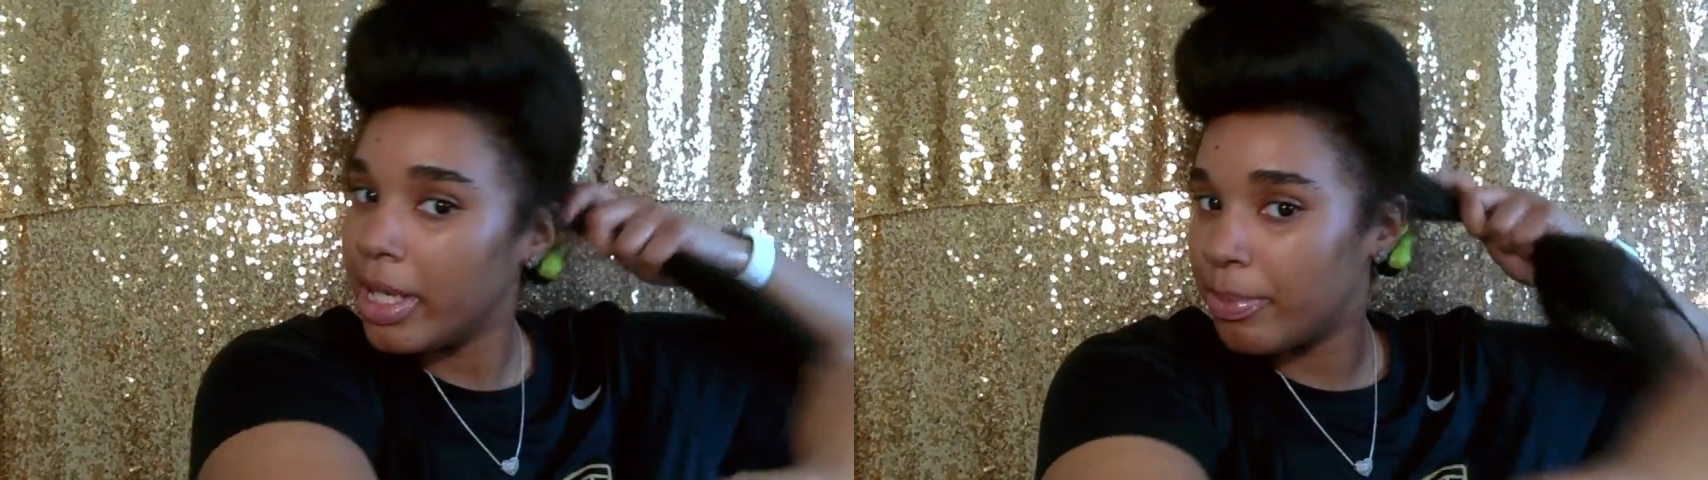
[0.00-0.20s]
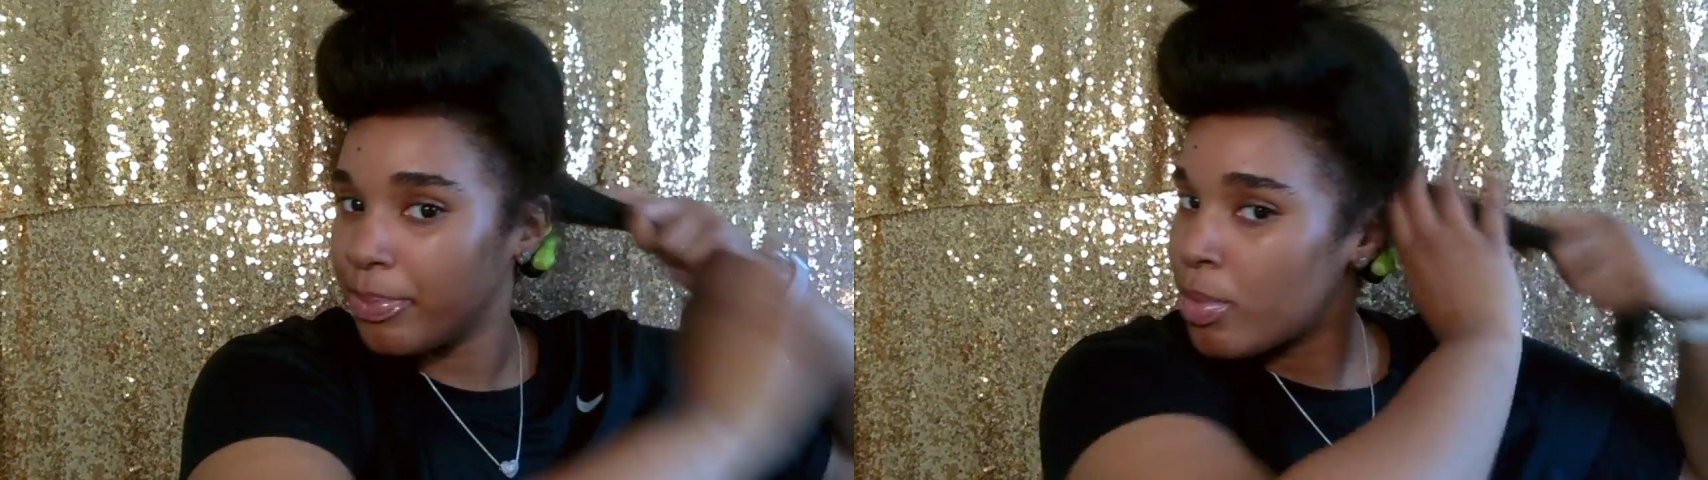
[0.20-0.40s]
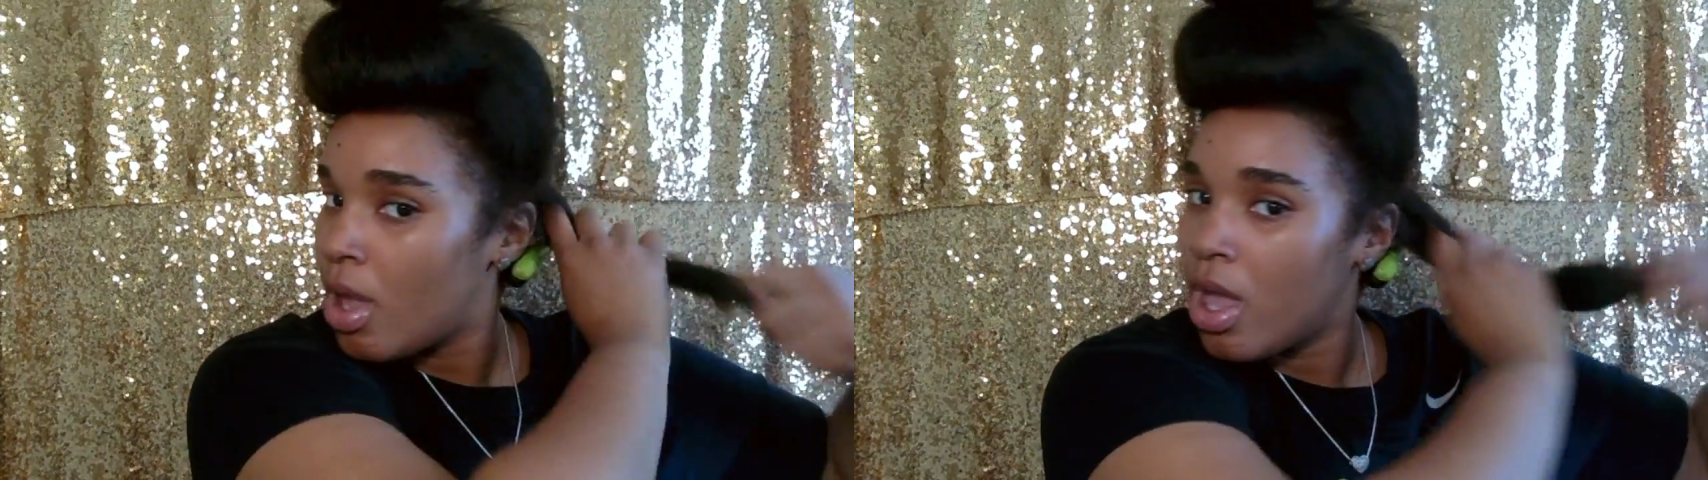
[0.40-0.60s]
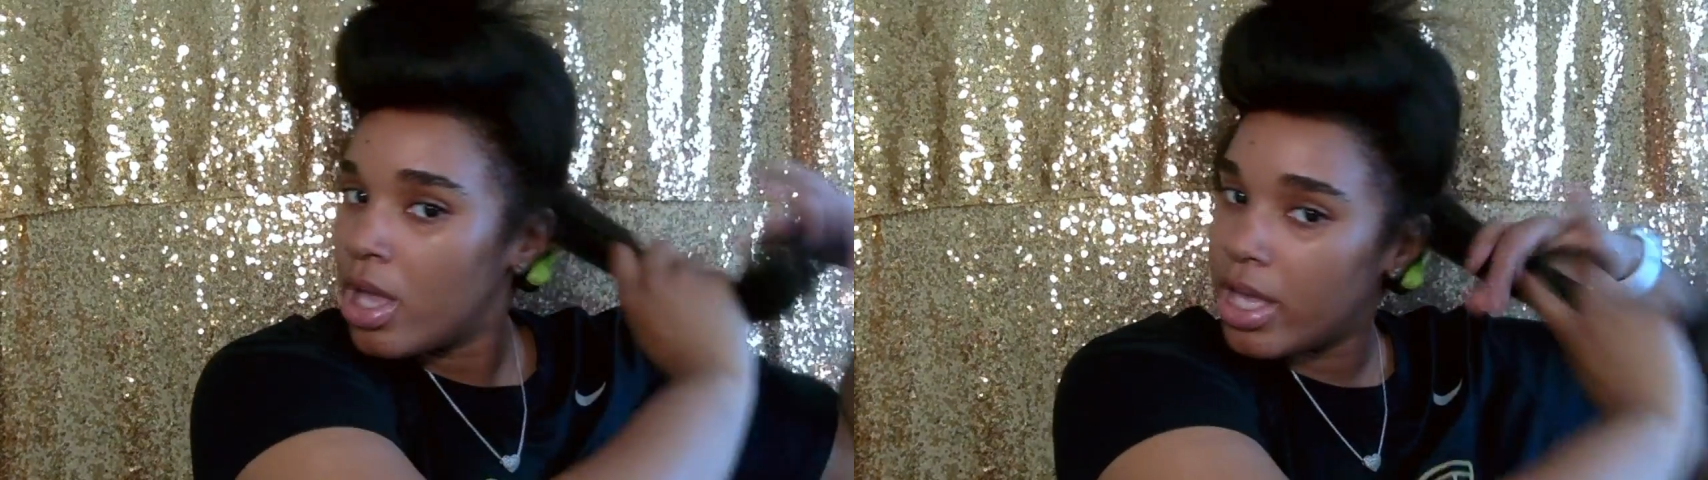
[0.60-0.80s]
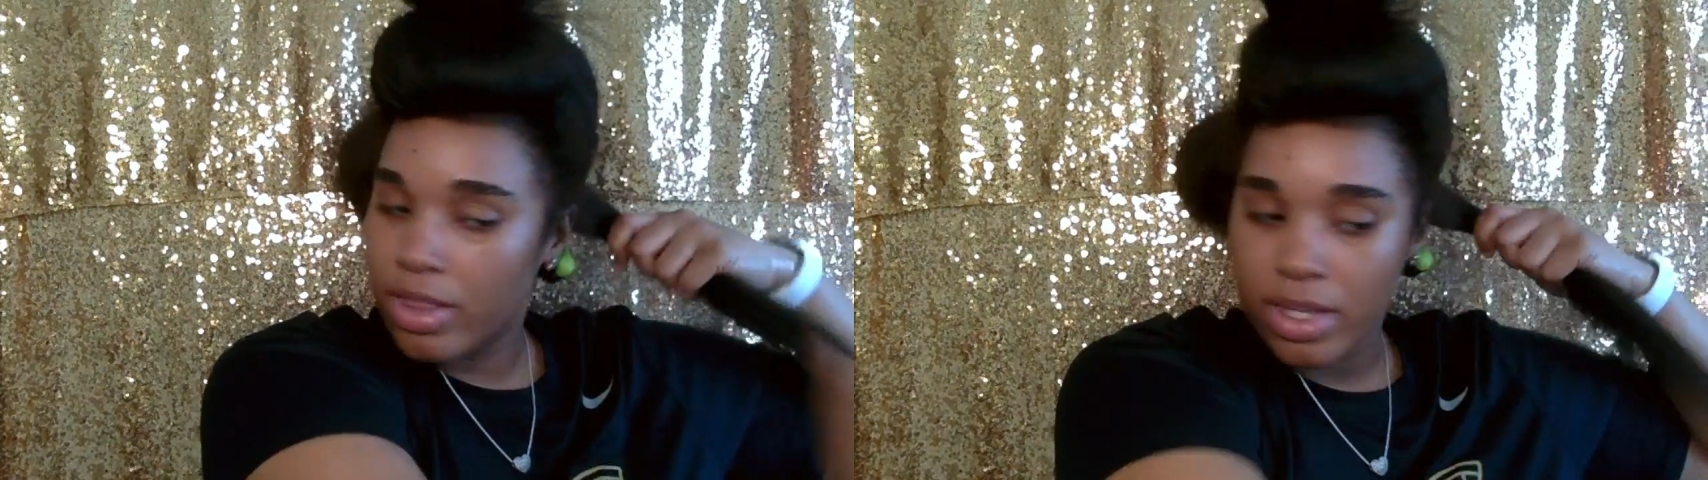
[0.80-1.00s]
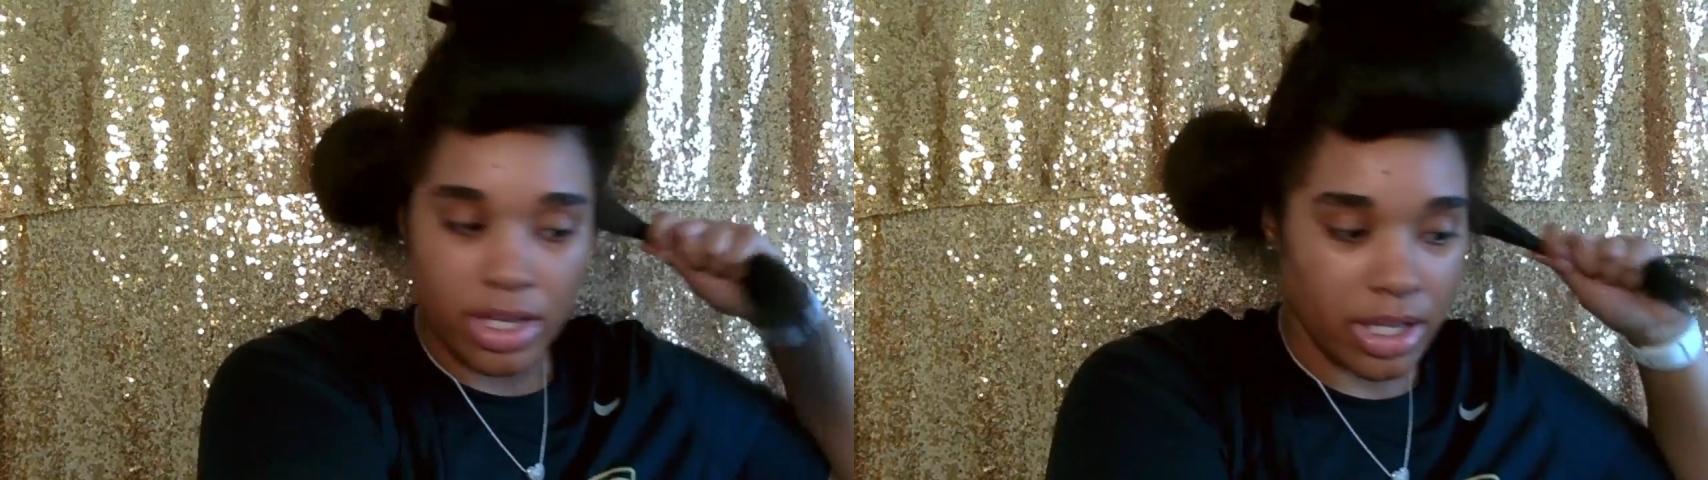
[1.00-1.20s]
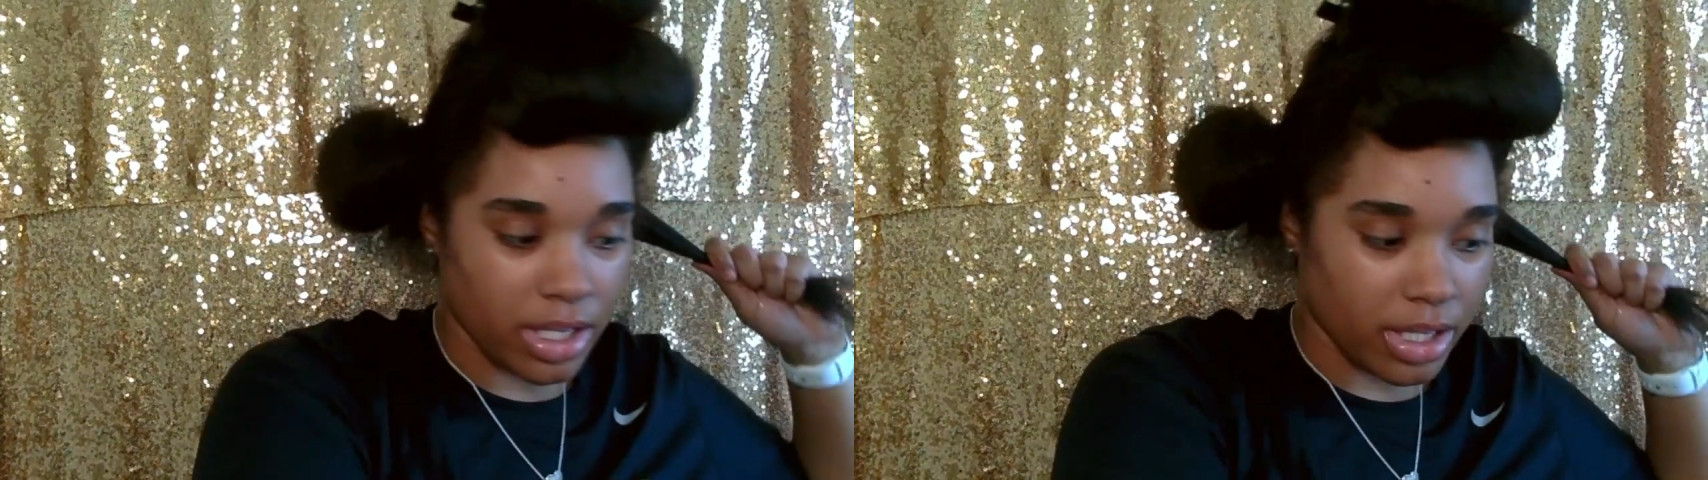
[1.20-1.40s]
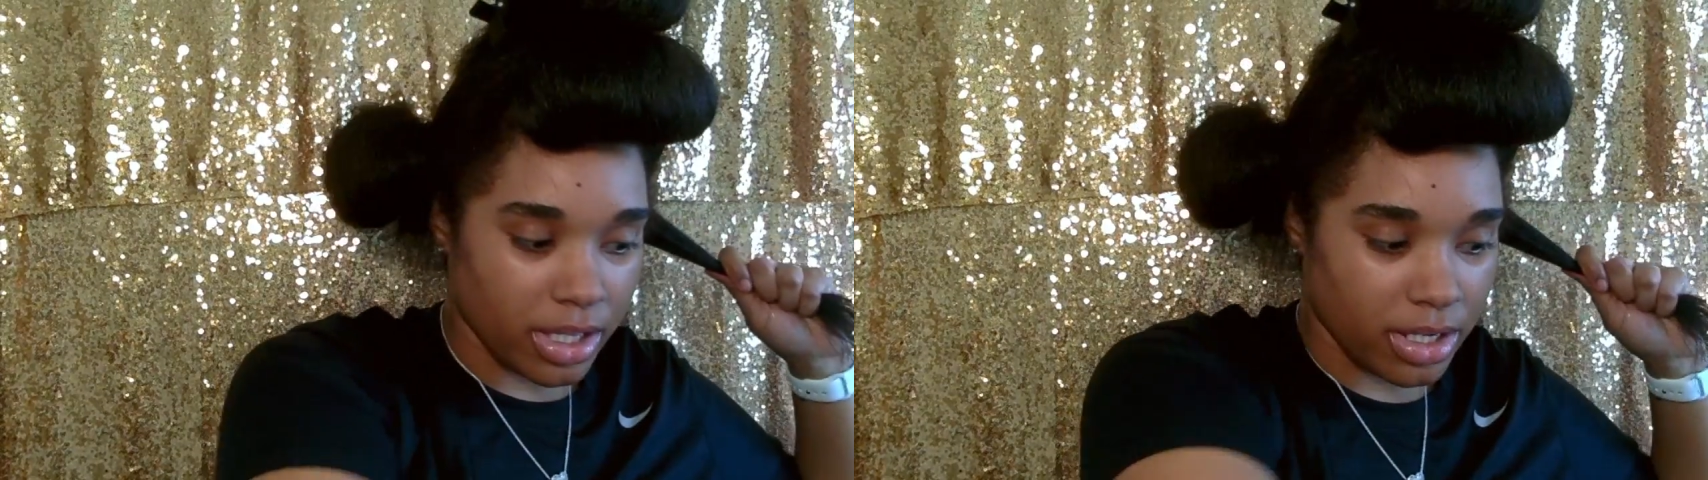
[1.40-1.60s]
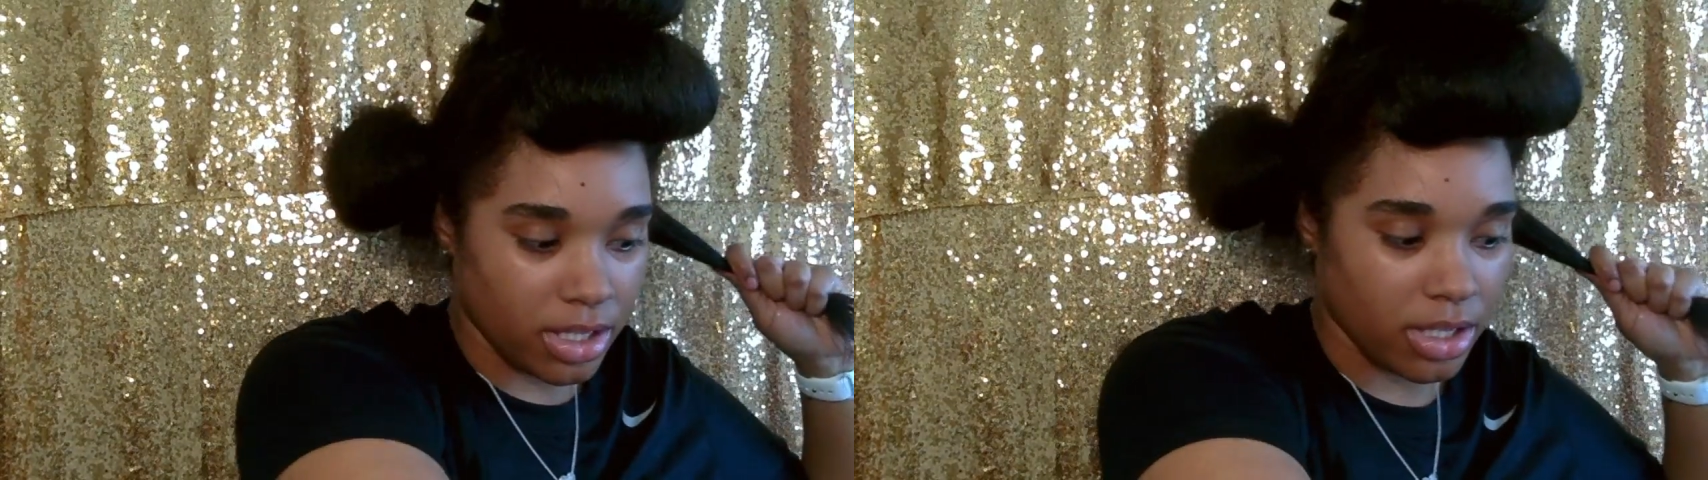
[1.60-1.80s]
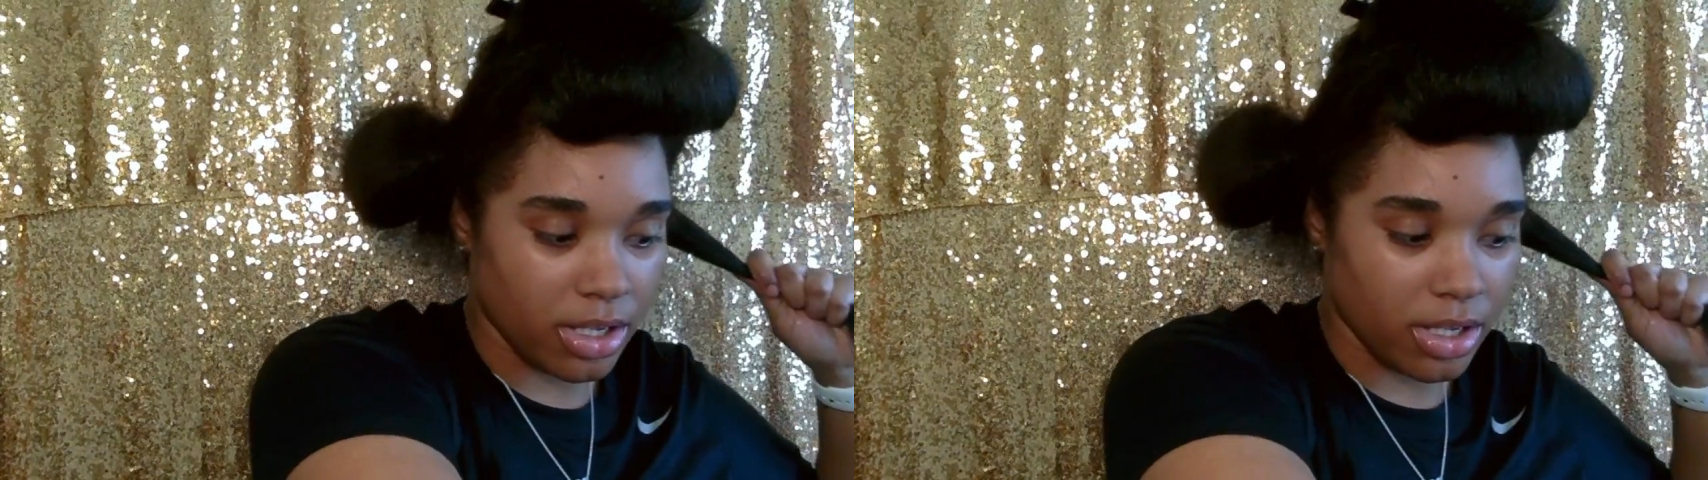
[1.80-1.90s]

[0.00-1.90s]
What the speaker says: yeah. And then